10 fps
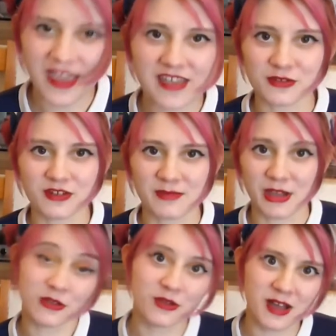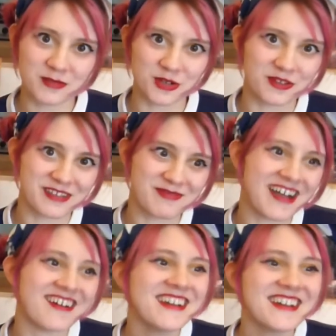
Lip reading: Who they're talking about. Who I'm reading. Talking about.